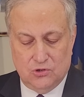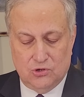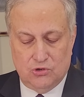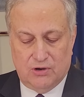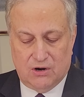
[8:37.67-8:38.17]

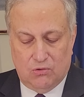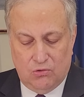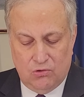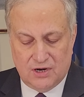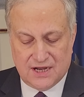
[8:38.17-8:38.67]
You are
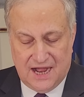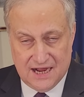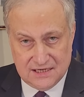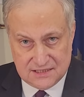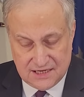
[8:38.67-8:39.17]
all
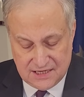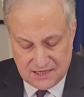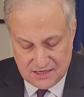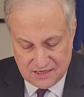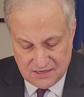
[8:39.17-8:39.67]

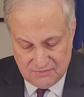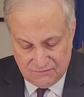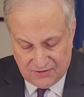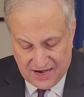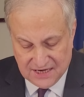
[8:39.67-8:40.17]
kindly
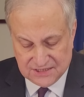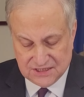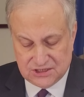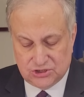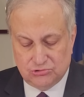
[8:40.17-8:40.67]

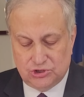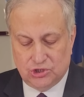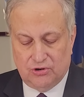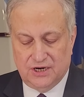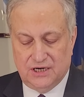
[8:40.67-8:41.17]
invited to
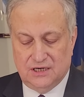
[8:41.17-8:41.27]
join.